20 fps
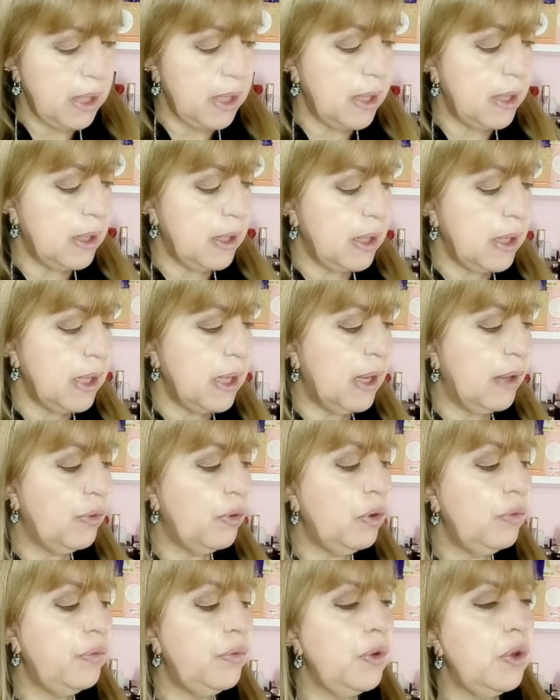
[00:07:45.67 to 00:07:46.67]
In
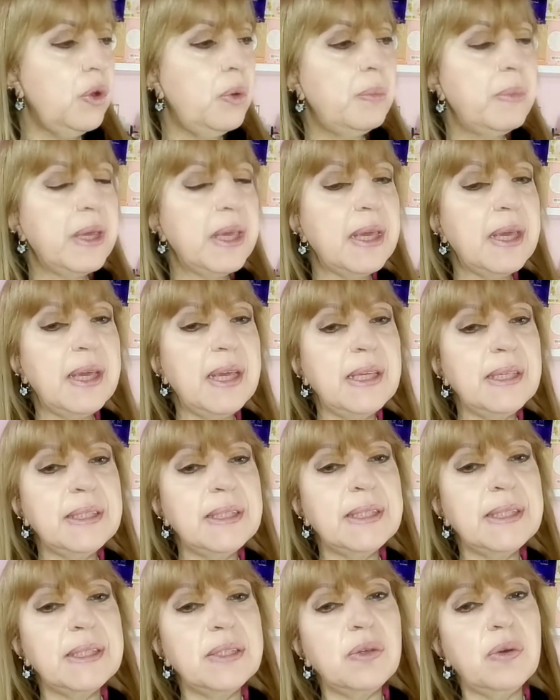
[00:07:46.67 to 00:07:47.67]
Adolfo
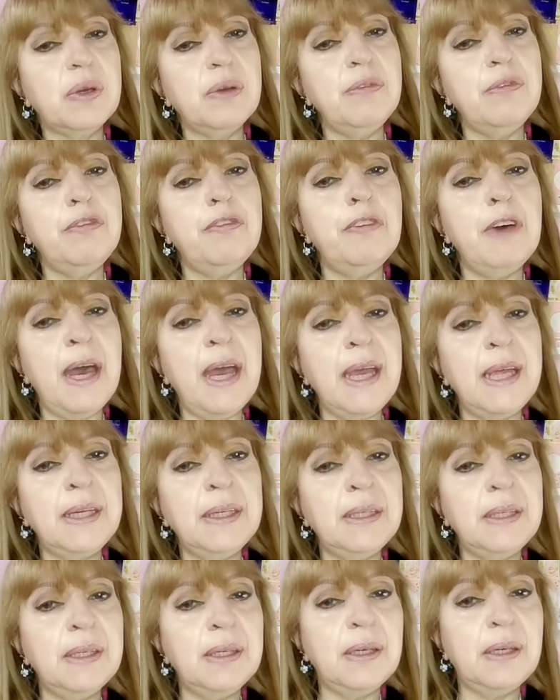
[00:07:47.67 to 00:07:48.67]
Dominguez, you can
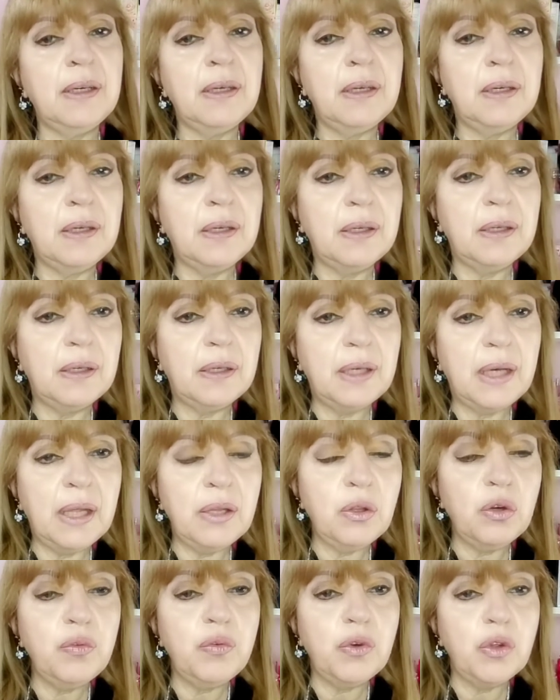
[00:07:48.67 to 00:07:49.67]
find
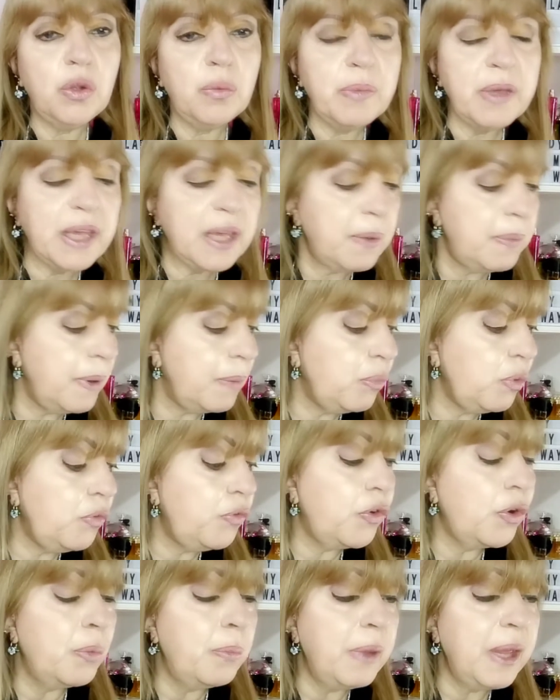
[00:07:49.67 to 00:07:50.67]
Adolfo Dominguez Bamboo
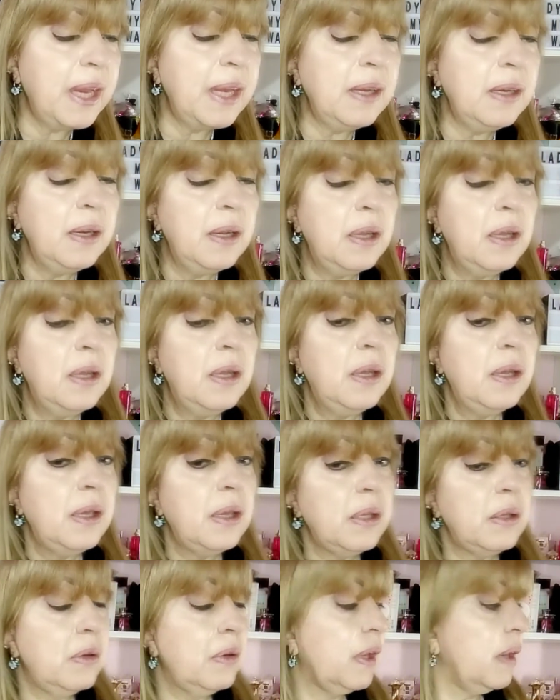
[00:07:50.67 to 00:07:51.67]
for Men.
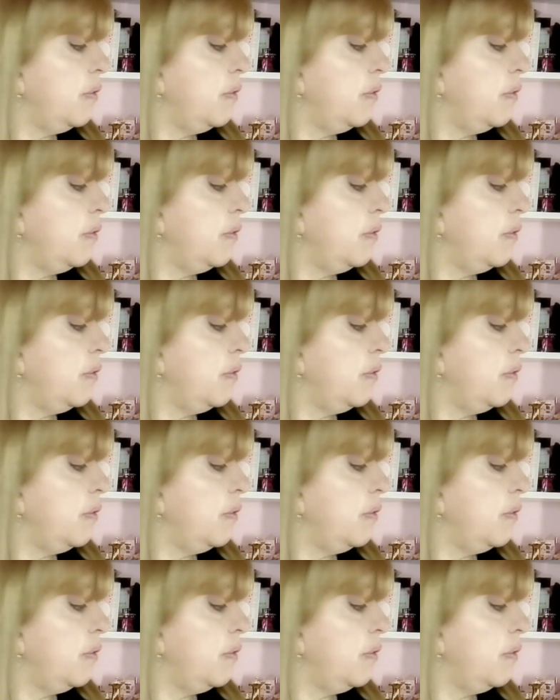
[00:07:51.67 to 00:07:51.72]
You